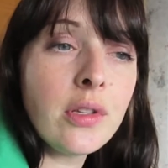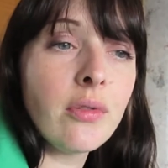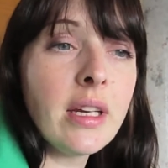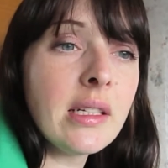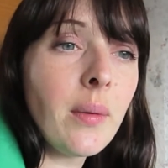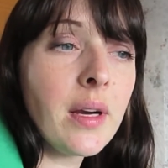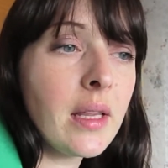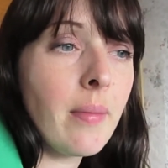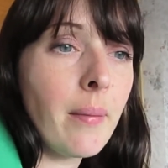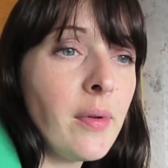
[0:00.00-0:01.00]
The reason I wanted
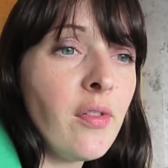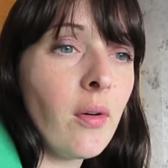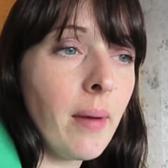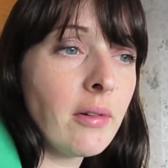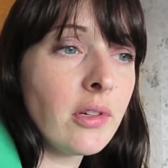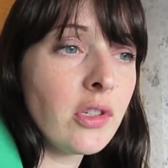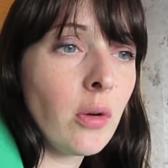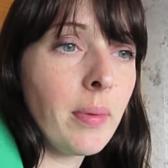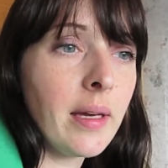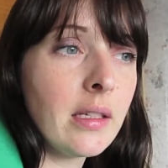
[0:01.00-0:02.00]
the memory foam mattress
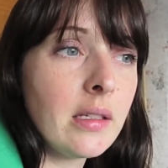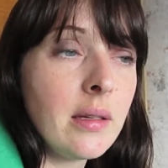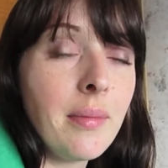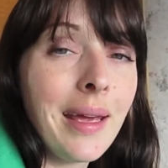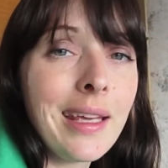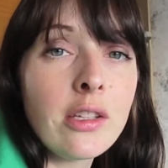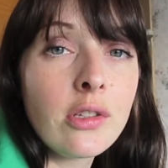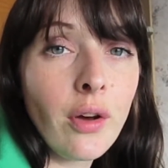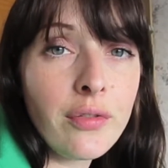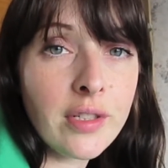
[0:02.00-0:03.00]
topper is to make it
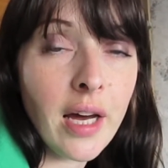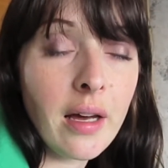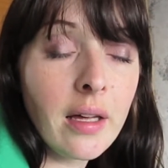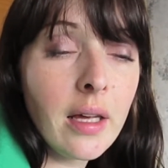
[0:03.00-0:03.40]
softer.